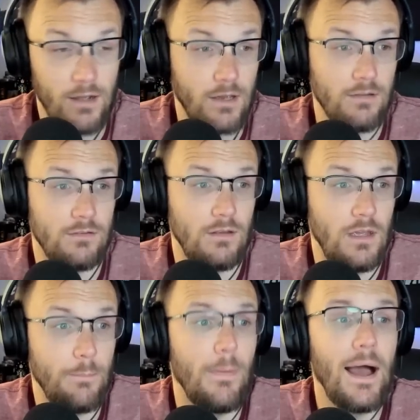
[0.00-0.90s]
Because
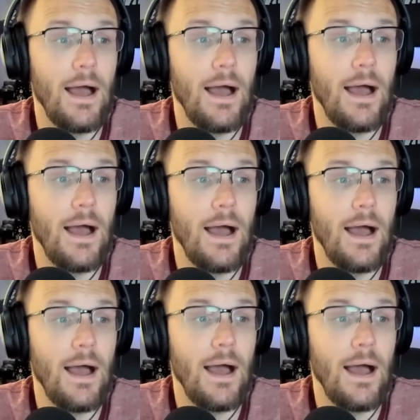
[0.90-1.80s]
in my
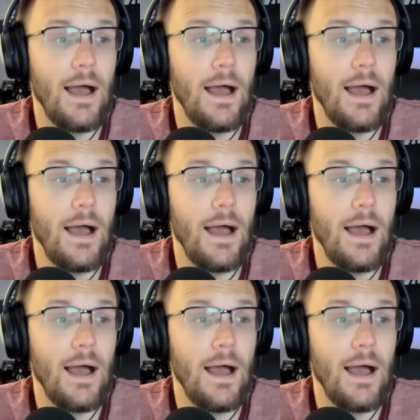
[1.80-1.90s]
opinion,